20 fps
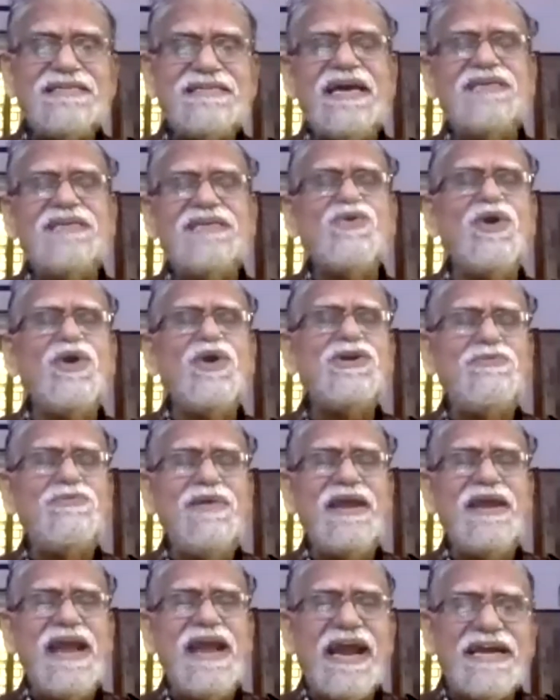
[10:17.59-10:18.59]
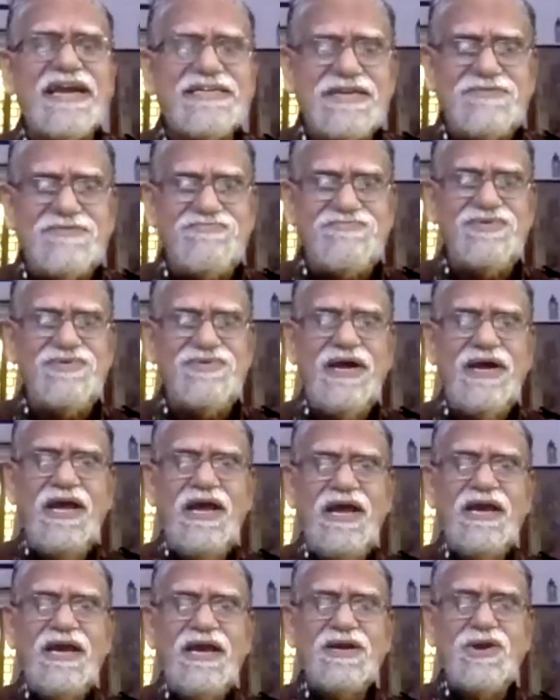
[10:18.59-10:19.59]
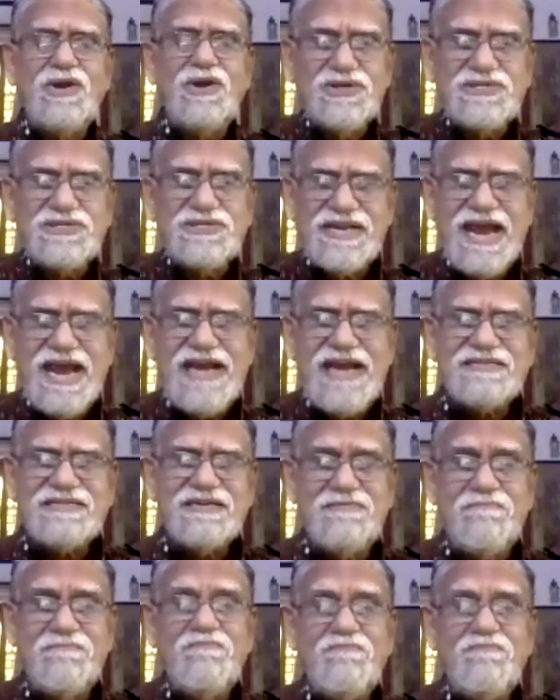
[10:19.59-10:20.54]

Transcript: There is going to be a negative growth rate,